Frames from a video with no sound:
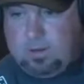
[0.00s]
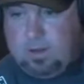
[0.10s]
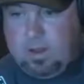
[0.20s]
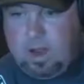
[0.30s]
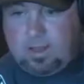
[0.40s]

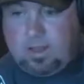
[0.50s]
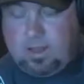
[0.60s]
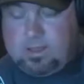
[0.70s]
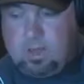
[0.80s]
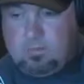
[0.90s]
But I
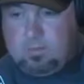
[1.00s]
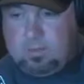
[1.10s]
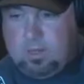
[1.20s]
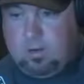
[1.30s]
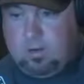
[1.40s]
thought his arm,
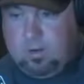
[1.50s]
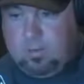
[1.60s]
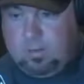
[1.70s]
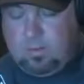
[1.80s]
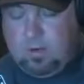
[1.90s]
you know,
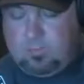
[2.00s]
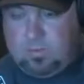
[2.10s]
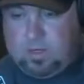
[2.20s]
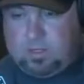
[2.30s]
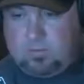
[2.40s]
when the ref
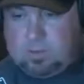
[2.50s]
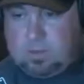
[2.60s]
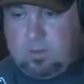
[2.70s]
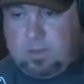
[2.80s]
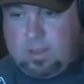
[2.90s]
reached for his
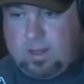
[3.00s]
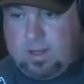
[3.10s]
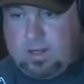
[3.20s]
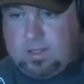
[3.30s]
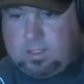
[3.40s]
arm, I thought he
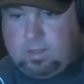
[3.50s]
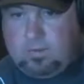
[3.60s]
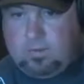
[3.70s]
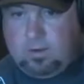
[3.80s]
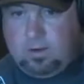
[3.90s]
kind of
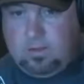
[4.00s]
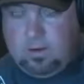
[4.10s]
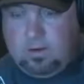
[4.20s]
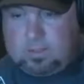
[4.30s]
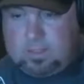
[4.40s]
showed, you know,
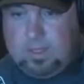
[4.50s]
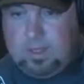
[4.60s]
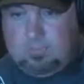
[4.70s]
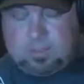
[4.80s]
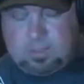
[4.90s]
that it was
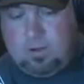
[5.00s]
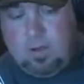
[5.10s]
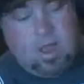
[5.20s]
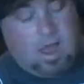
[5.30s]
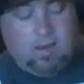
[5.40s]
limp. So
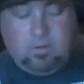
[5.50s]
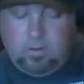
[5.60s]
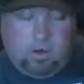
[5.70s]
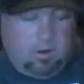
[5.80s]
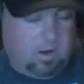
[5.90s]
I don't
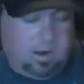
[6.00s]
know.